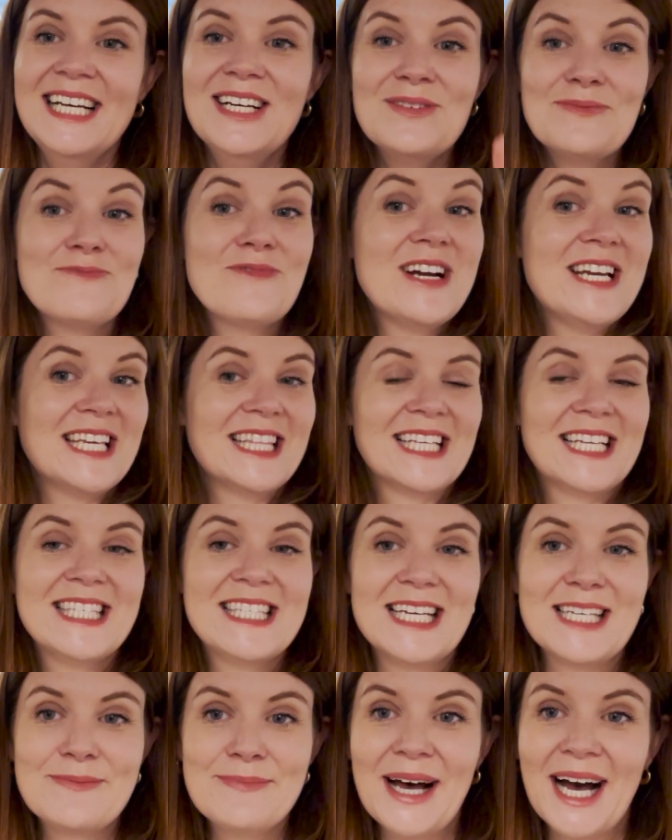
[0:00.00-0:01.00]
I'm reading this
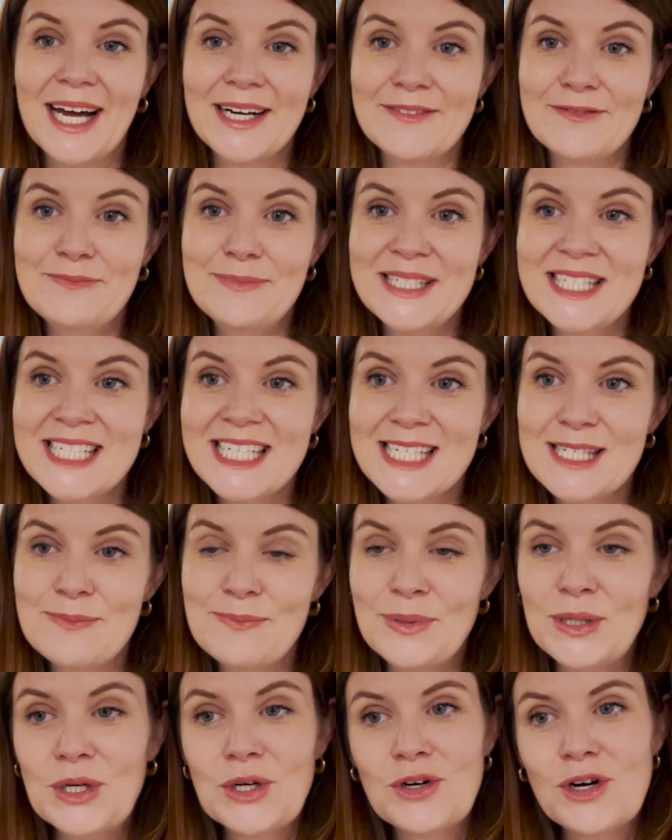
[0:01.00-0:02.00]
as part of Business
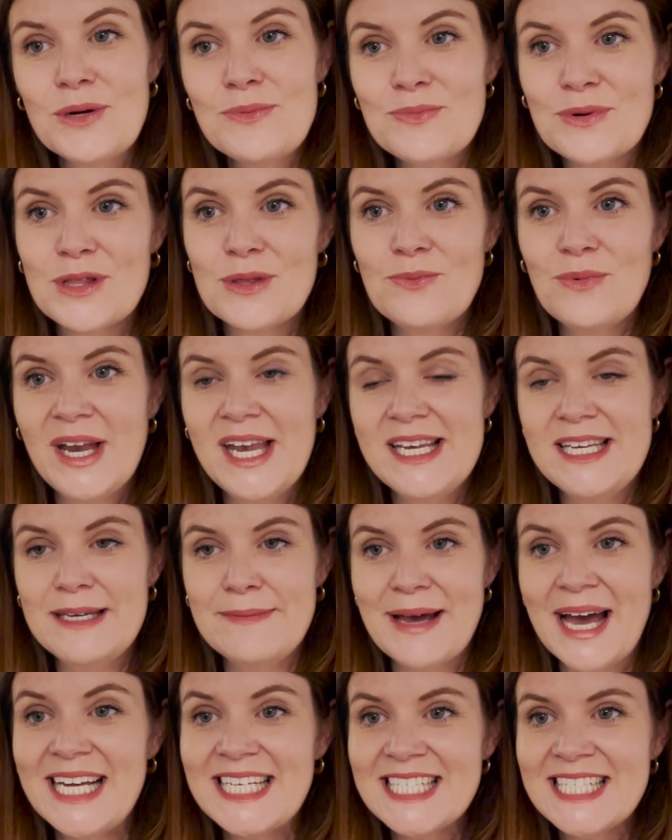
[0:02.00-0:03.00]
Book Group with Wendy
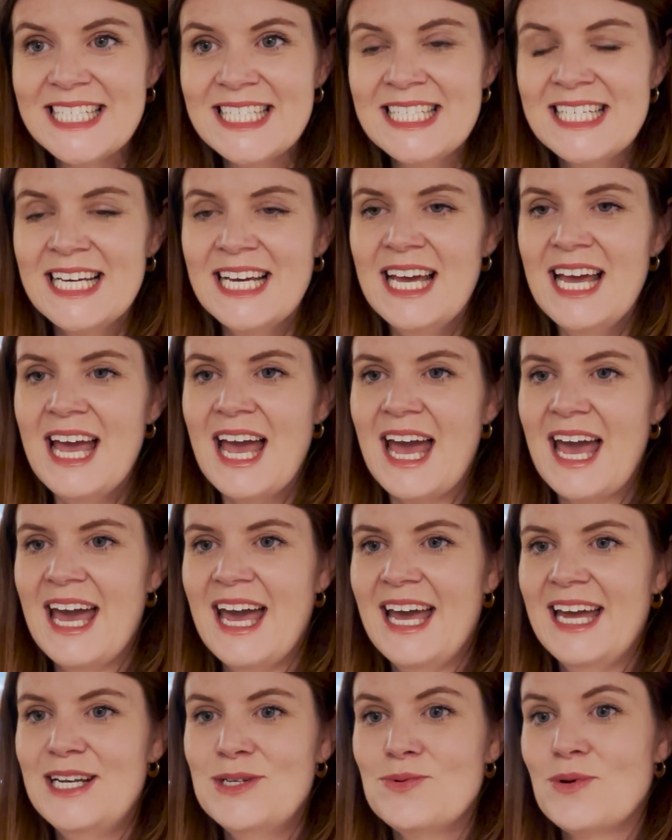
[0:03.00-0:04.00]
Batten,
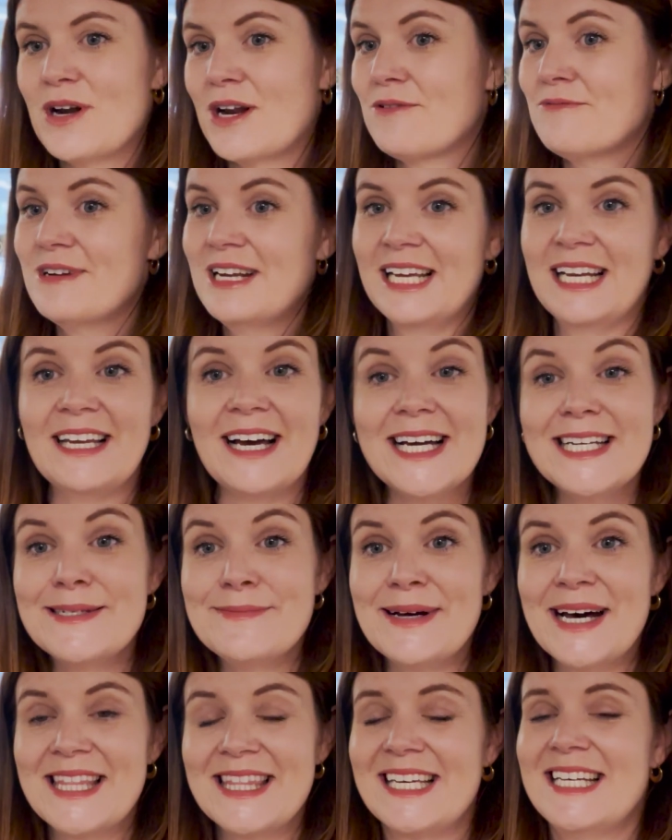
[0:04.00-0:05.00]
and what I really liked
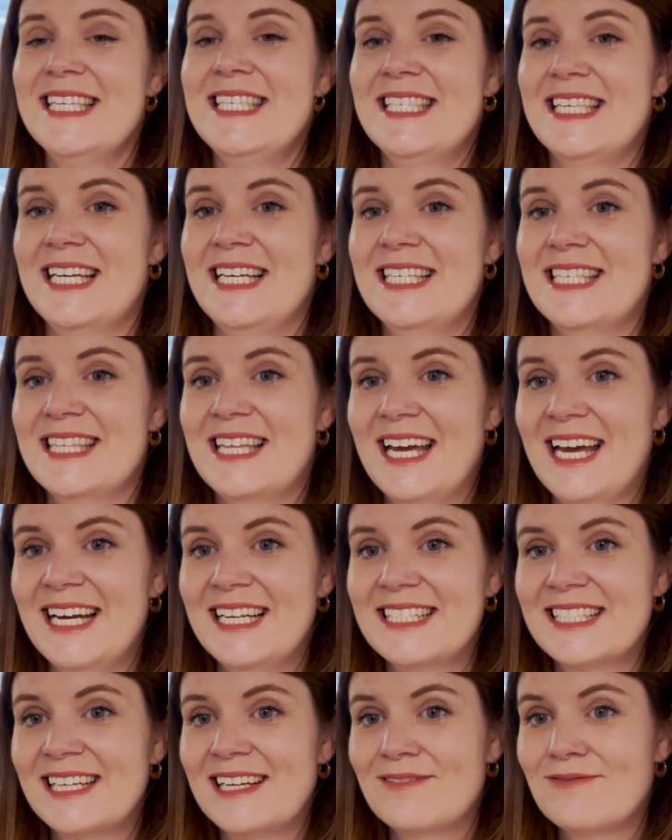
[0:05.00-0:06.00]
about this is
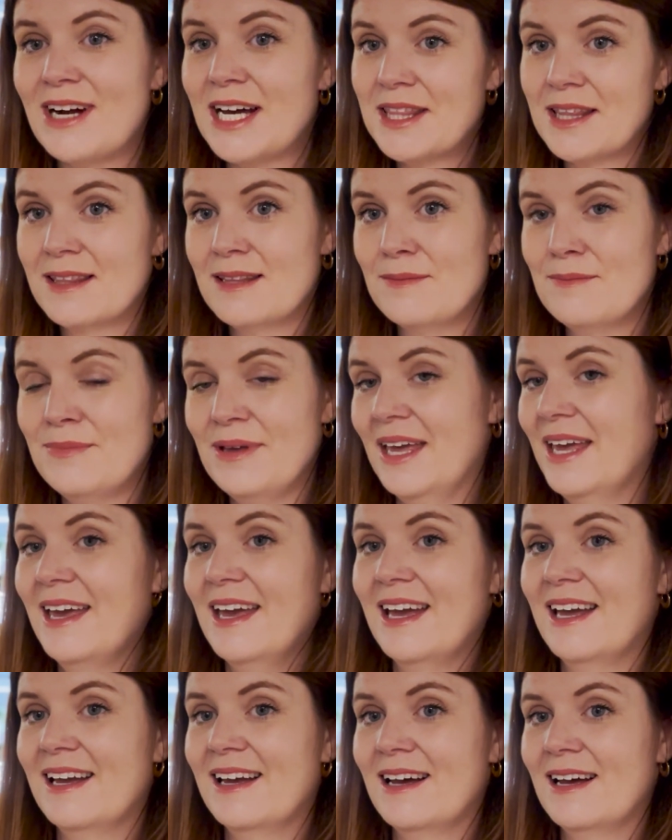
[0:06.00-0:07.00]
that rather than
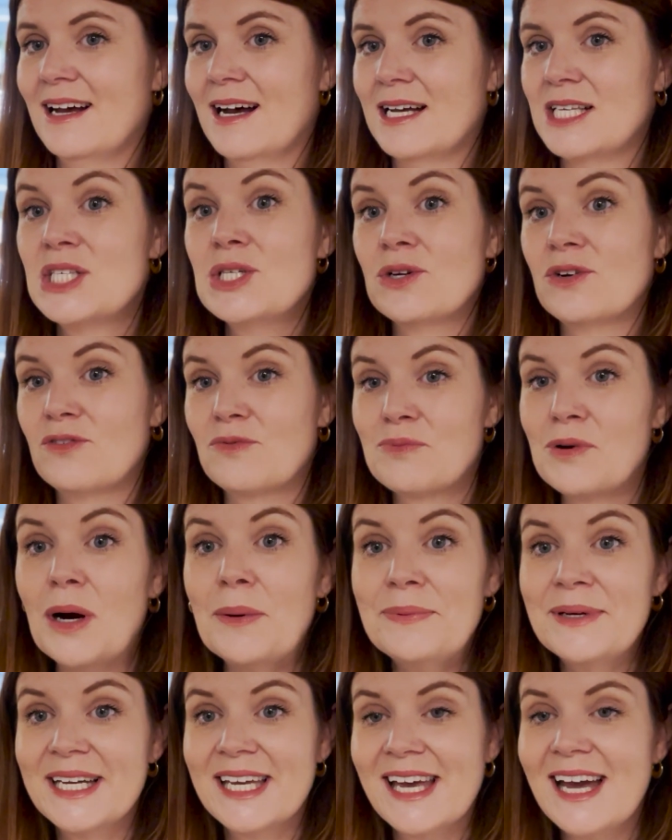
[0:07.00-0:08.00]
being a sort of
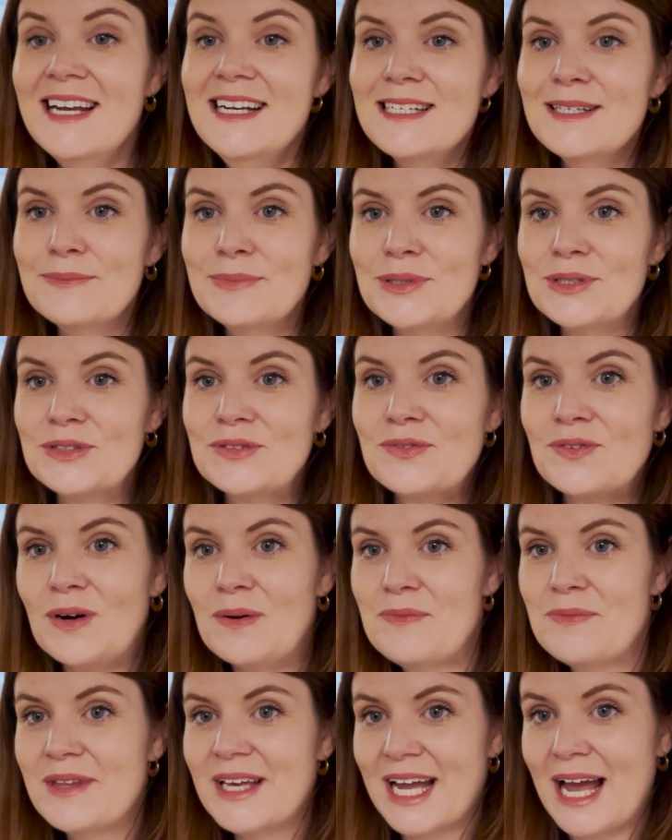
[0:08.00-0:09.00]
propaganda book
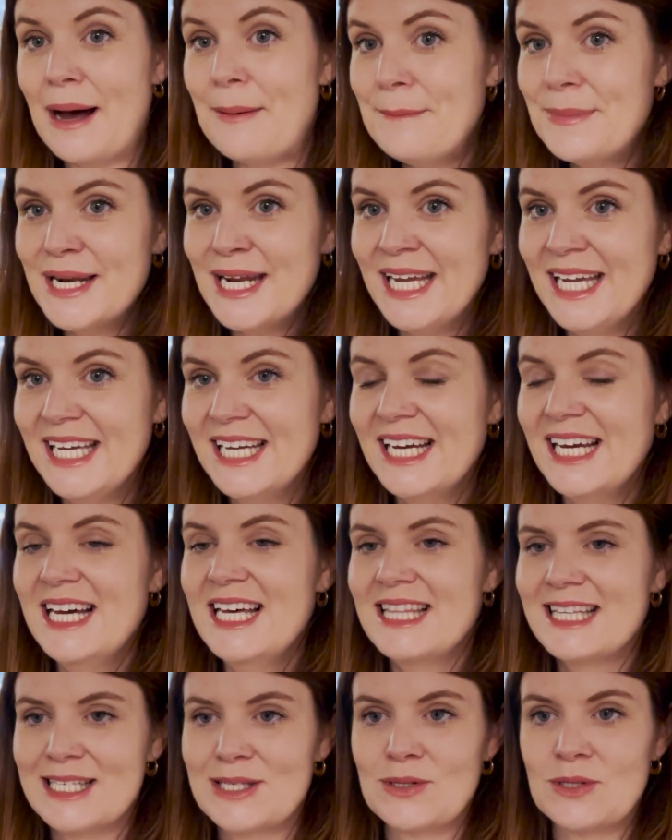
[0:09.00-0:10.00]
from the company,
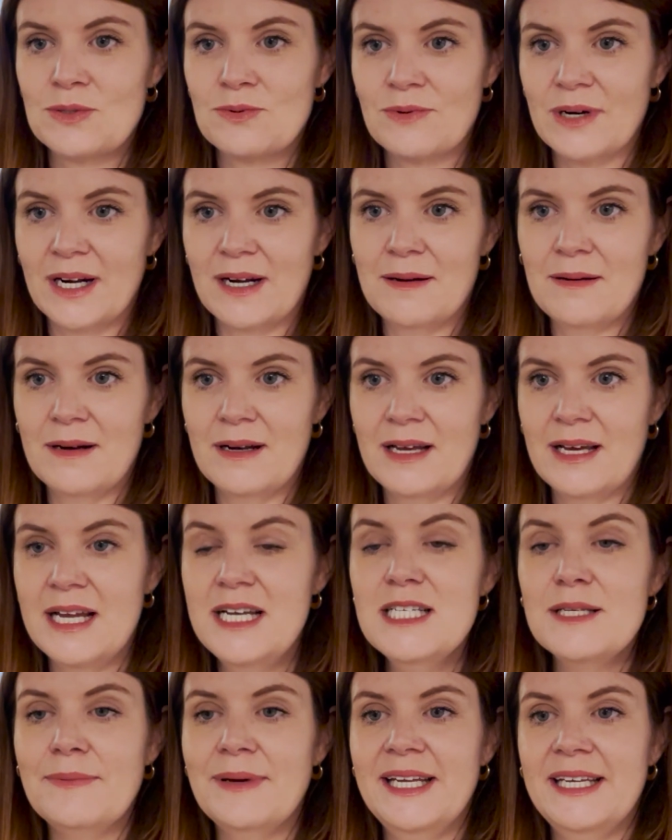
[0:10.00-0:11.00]
this was written
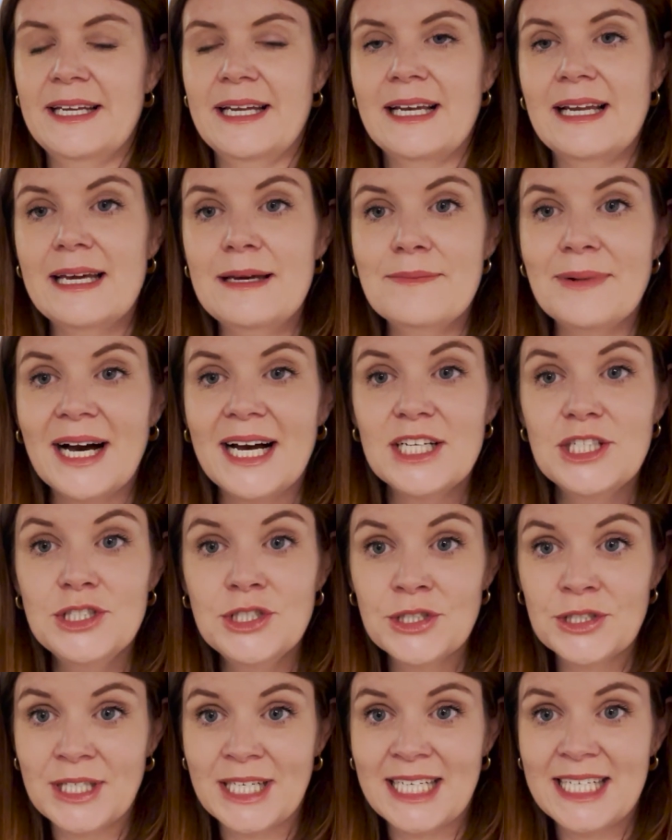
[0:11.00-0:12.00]
independently by a
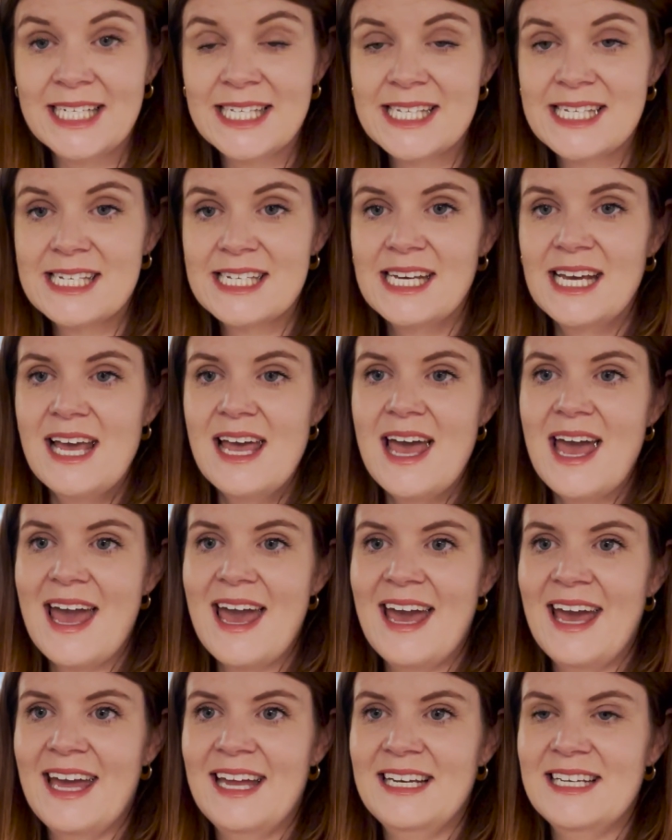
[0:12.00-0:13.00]
journalist,
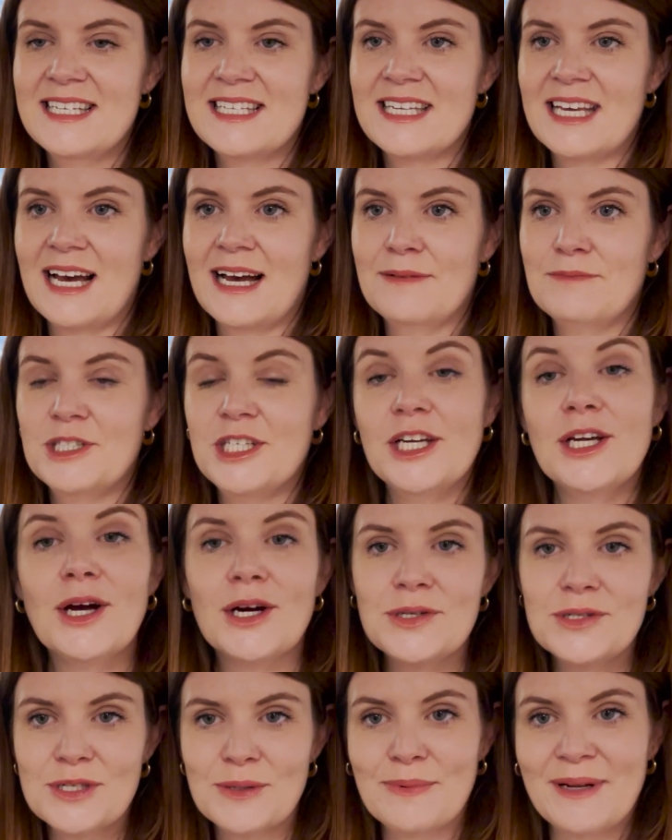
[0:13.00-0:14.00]
and she
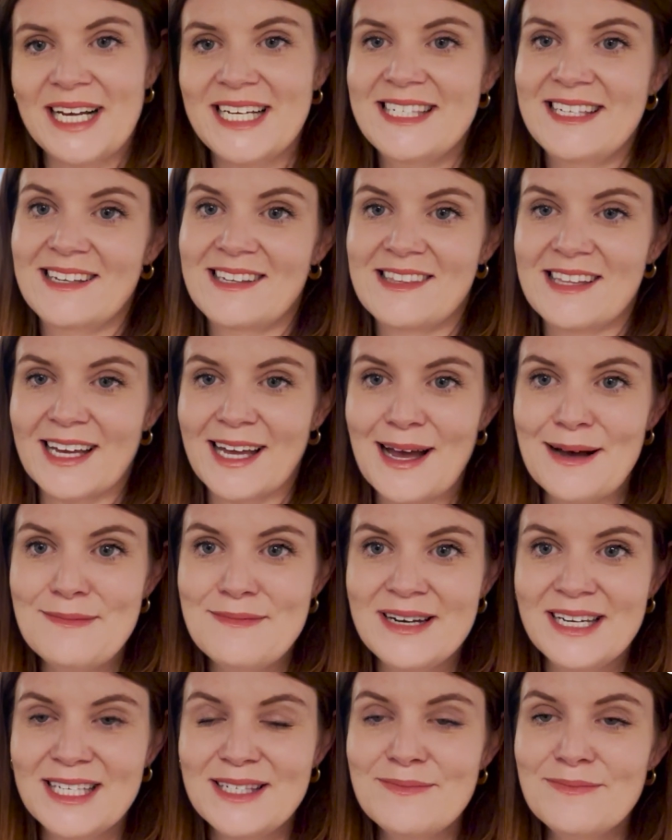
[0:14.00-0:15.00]
goes to places that
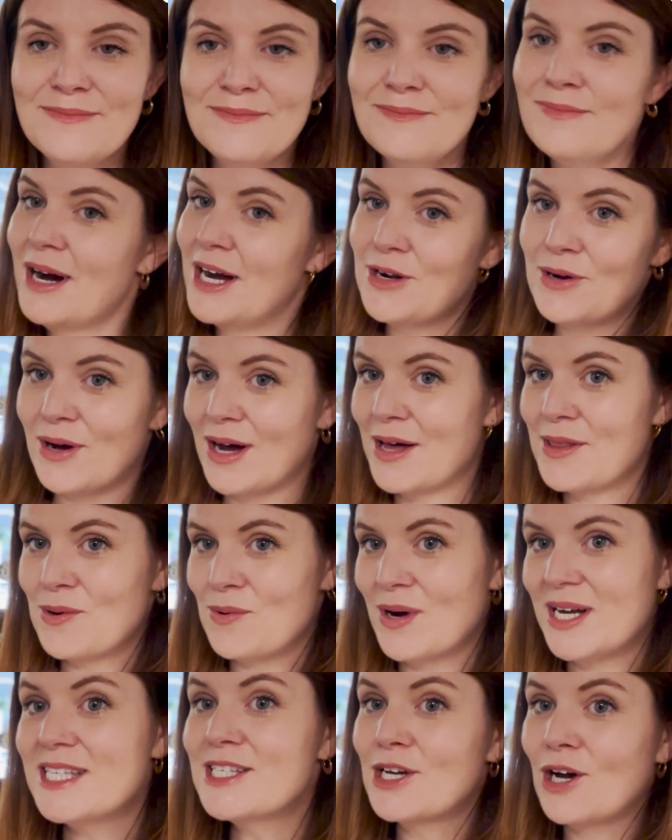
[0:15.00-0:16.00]
companies might not
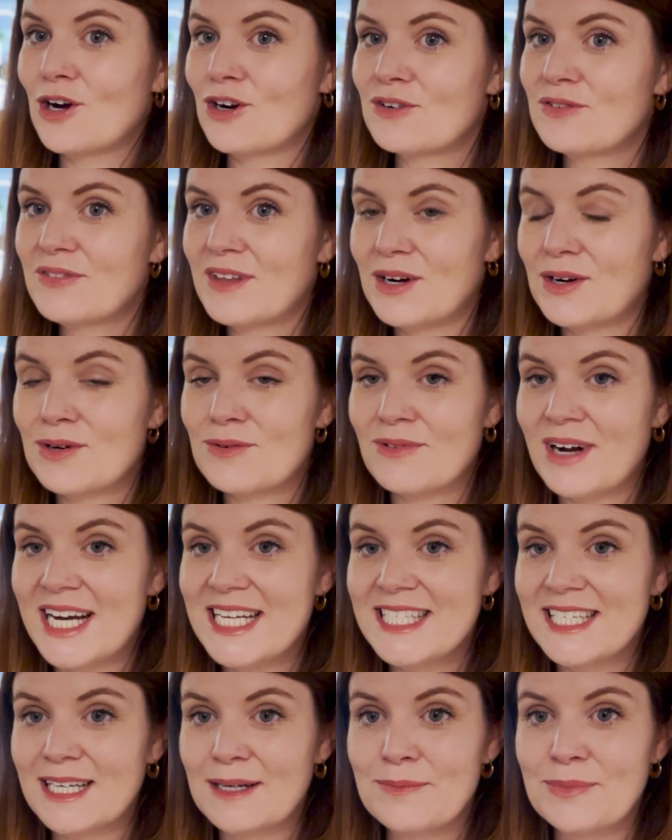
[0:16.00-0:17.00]
otherwise go if they were
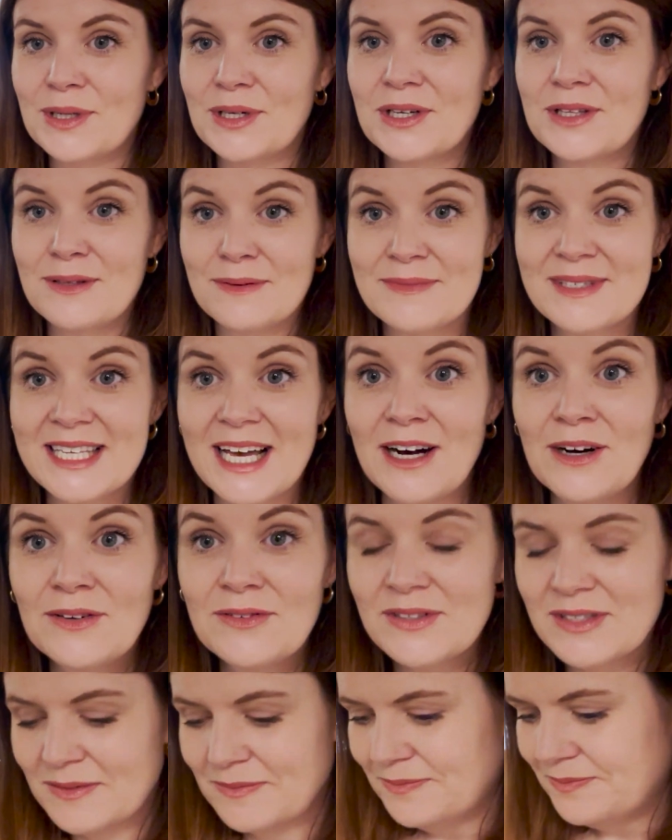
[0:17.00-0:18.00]
writing a book themselves.